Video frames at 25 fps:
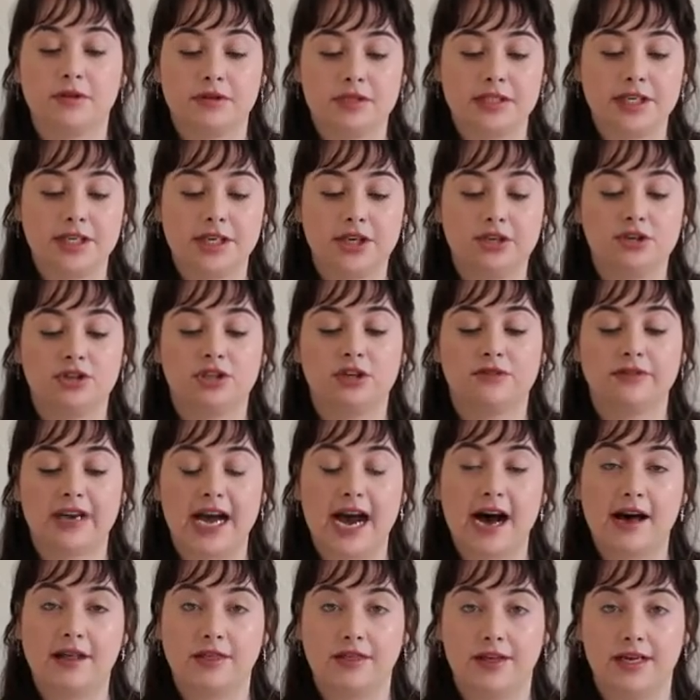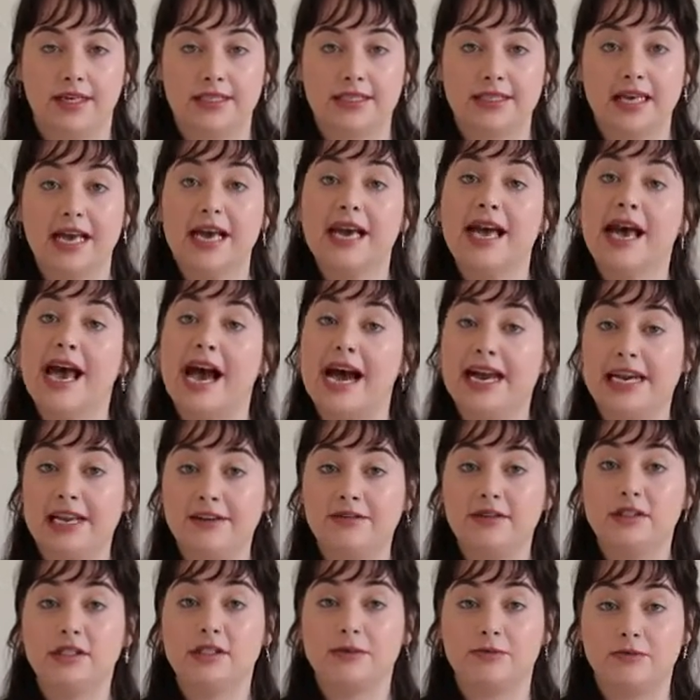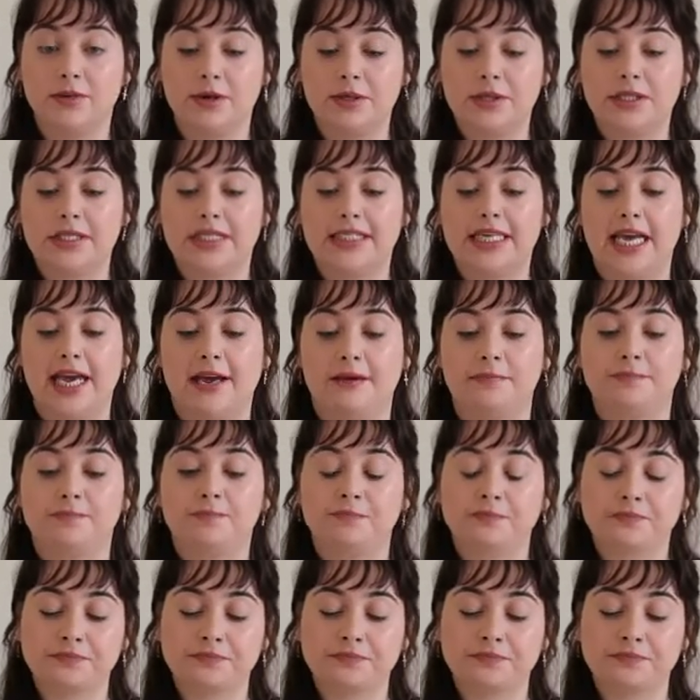persecution of Catholics and even subvert the state.